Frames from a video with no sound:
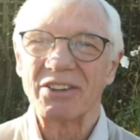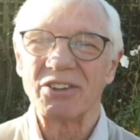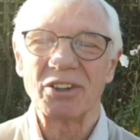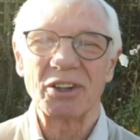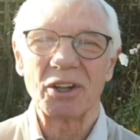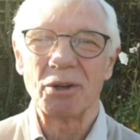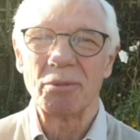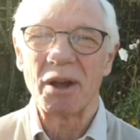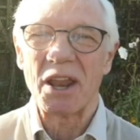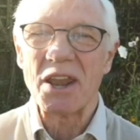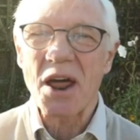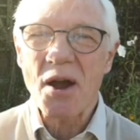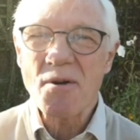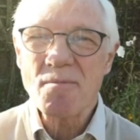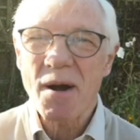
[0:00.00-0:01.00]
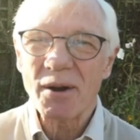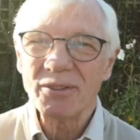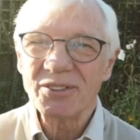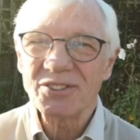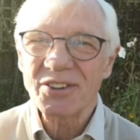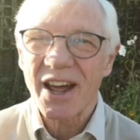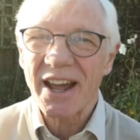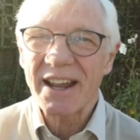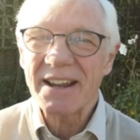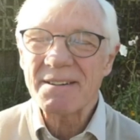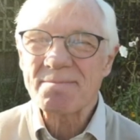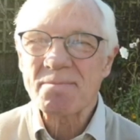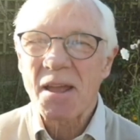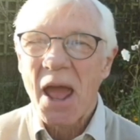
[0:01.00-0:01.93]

Is it going to be a no bones day